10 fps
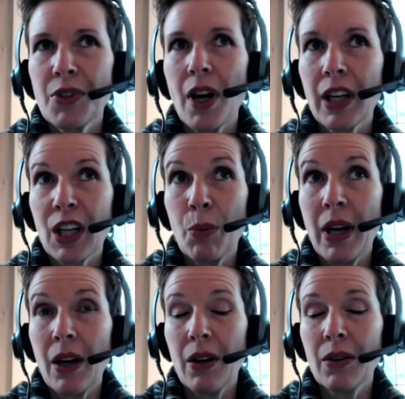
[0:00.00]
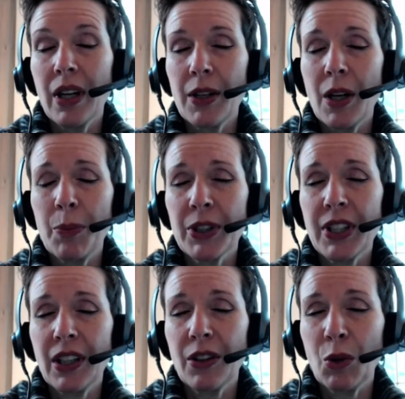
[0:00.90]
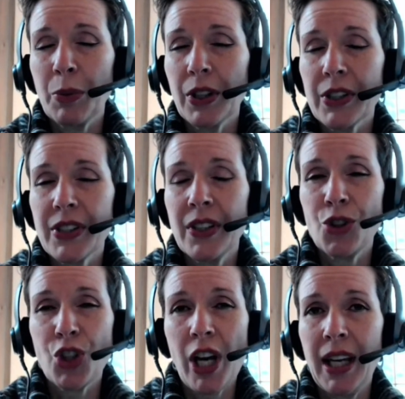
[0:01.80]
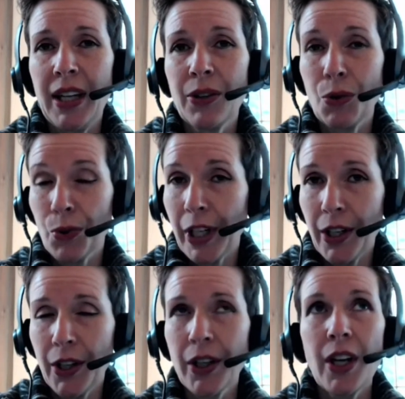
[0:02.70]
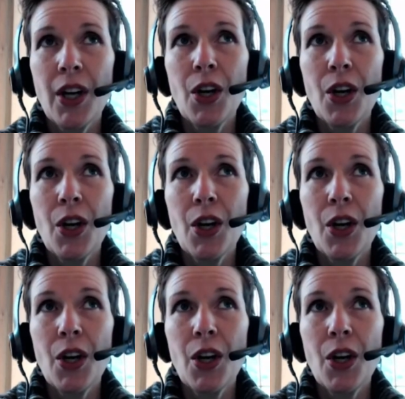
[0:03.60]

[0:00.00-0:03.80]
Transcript: talking about a particular person, Jane Greer,